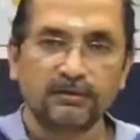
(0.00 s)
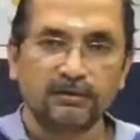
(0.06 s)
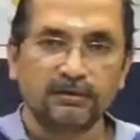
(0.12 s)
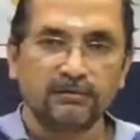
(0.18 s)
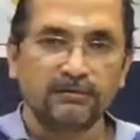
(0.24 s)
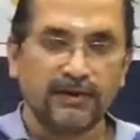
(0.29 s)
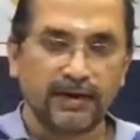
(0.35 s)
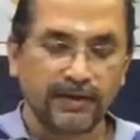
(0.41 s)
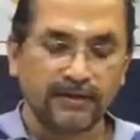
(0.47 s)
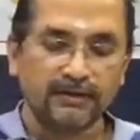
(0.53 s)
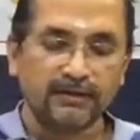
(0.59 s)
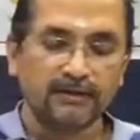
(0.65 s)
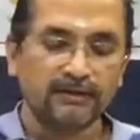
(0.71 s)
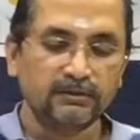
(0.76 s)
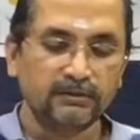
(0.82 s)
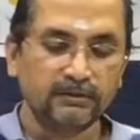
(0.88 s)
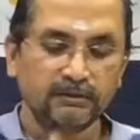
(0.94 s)
By adding a
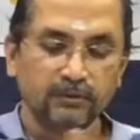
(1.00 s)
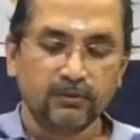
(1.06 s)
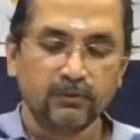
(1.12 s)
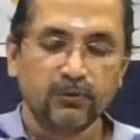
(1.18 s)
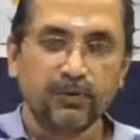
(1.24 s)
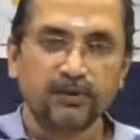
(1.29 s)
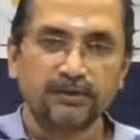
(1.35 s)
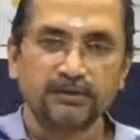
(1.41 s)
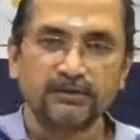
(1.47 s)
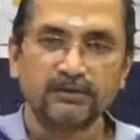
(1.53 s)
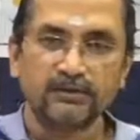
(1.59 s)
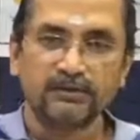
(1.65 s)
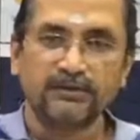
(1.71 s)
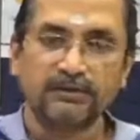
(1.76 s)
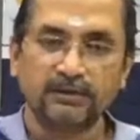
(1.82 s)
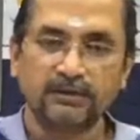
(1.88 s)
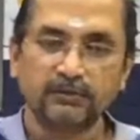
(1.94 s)
little bit more
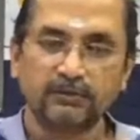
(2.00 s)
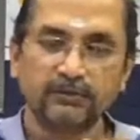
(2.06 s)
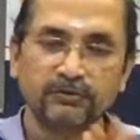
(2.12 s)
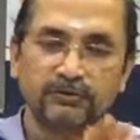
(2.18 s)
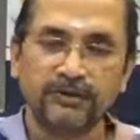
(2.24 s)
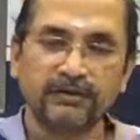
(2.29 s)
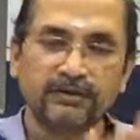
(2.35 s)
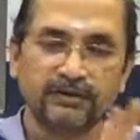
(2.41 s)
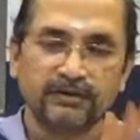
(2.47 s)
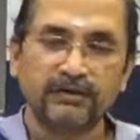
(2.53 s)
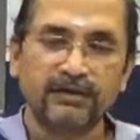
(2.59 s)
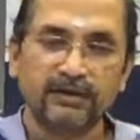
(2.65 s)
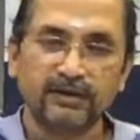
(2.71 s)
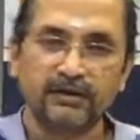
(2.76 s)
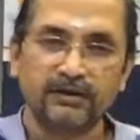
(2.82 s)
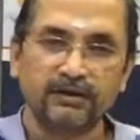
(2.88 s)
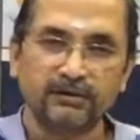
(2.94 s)
water, I'm going to make the
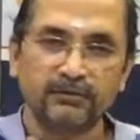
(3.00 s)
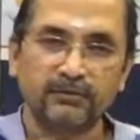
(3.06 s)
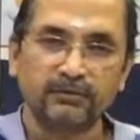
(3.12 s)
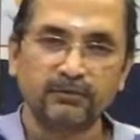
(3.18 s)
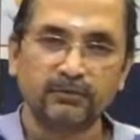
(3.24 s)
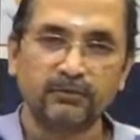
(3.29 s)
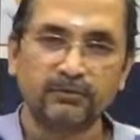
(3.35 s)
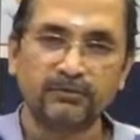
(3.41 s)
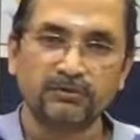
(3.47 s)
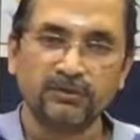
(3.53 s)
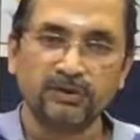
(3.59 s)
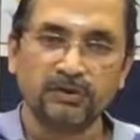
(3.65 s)
clay a little bit more